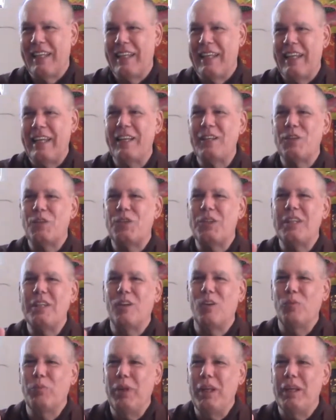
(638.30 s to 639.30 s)
in
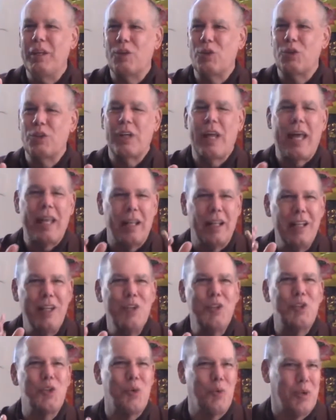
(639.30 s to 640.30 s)
Seal Beach at
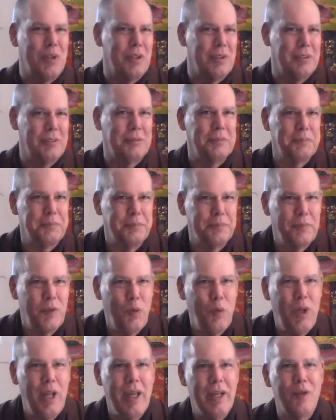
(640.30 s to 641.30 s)
Leisure World.
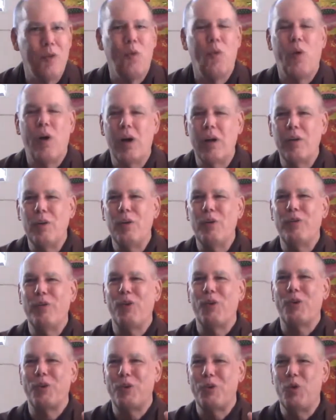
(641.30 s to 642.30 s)
We had a
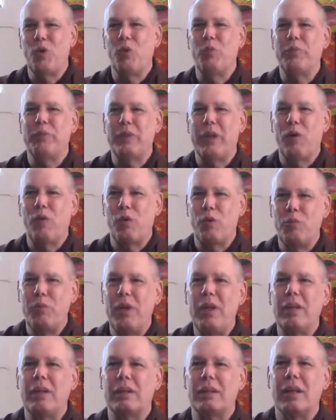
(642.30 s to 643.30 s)
wonderful group that would
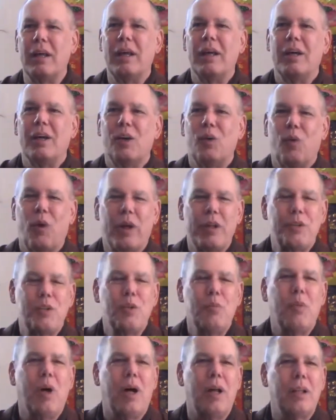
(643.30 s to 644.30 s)
meet once a
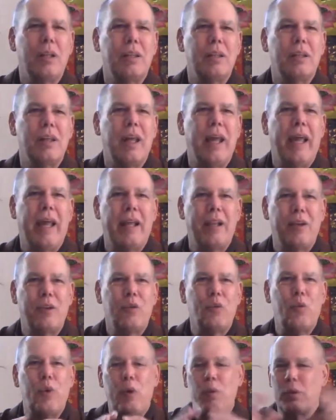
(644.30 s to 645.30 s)
month,
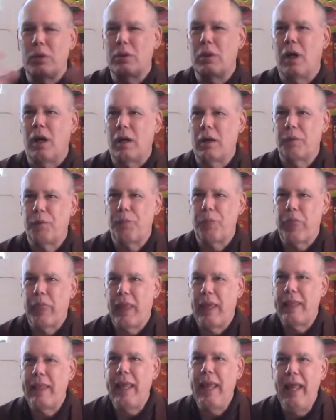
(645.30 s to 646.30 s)
and we would talk.
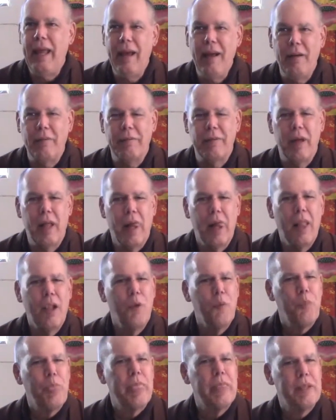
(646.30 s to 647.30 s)
And they have
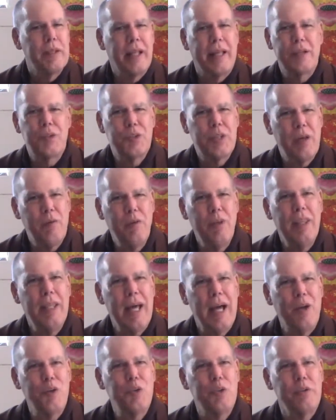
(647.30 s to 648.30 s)
like
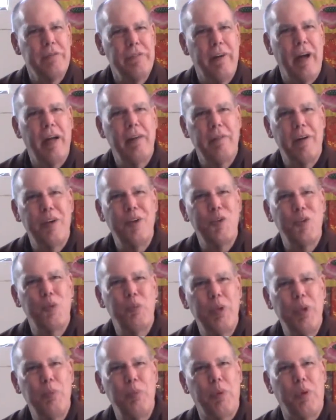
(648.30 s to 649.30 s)
7,500
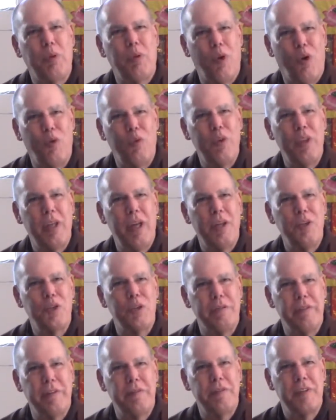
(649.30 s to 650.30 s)
people over the age of
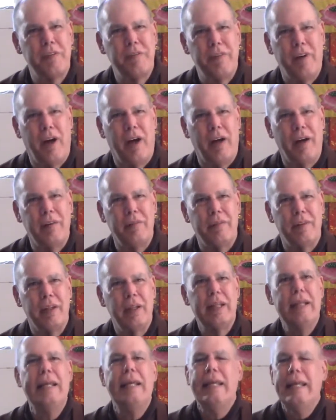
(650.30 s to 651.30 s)
55
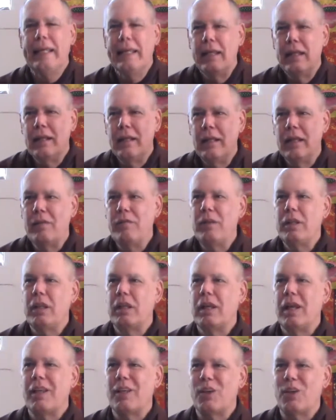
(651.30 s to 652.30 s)
living
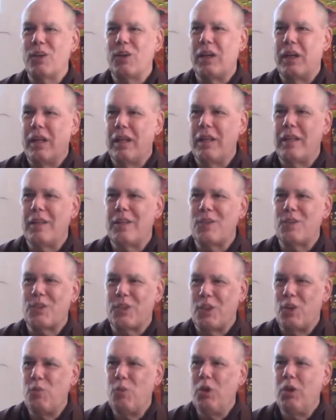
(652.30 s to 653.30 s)
together in this
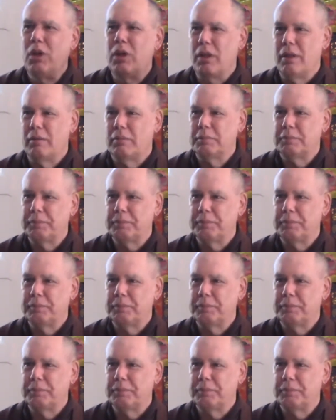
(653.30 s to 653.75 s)
community.